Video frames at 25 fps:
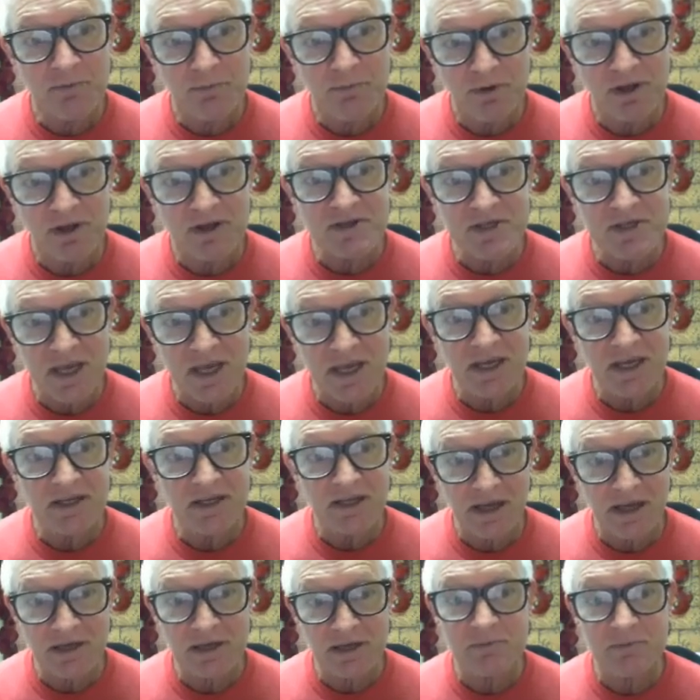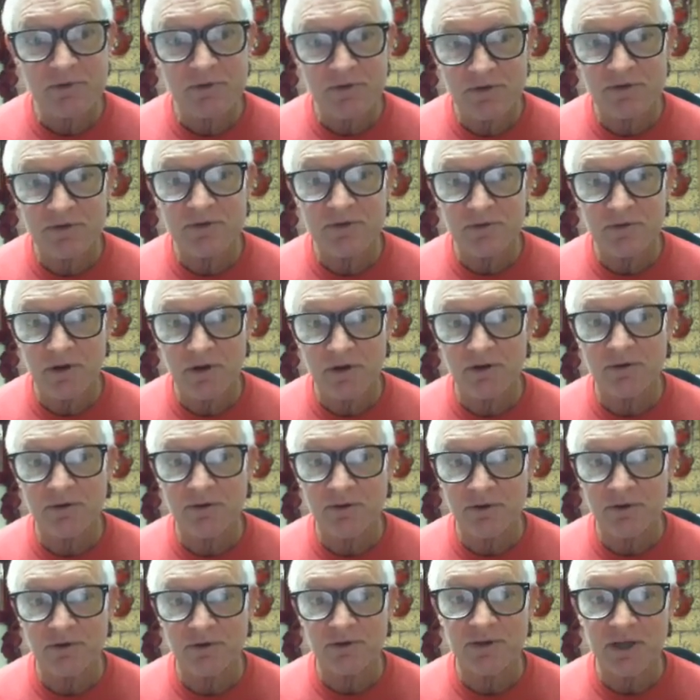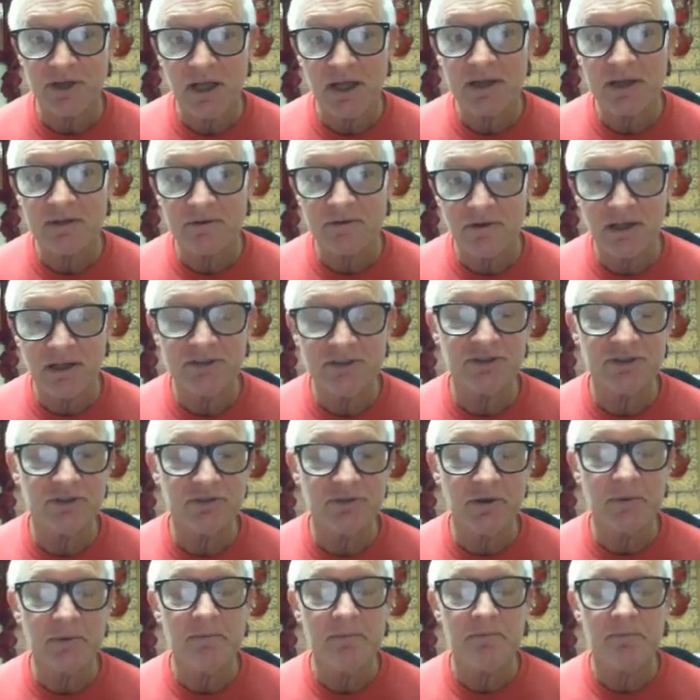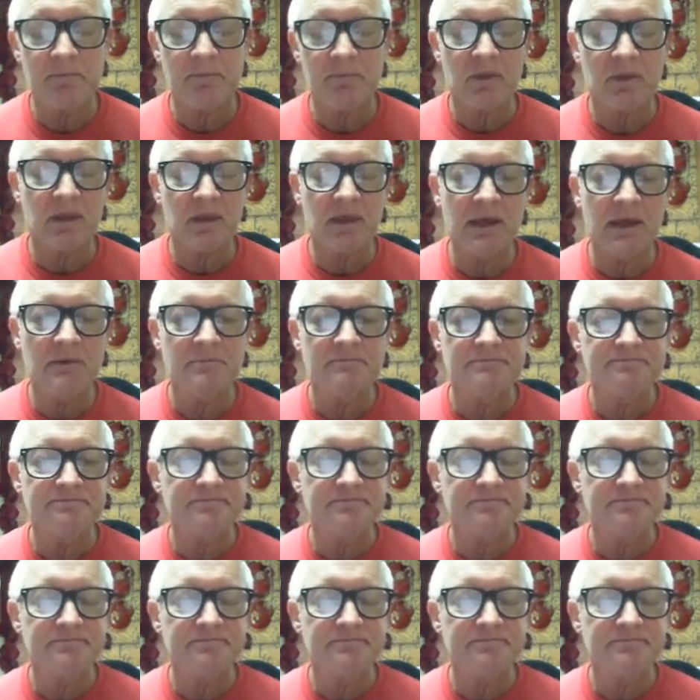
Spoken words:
plus 8 add up to the 239, logically. Okay?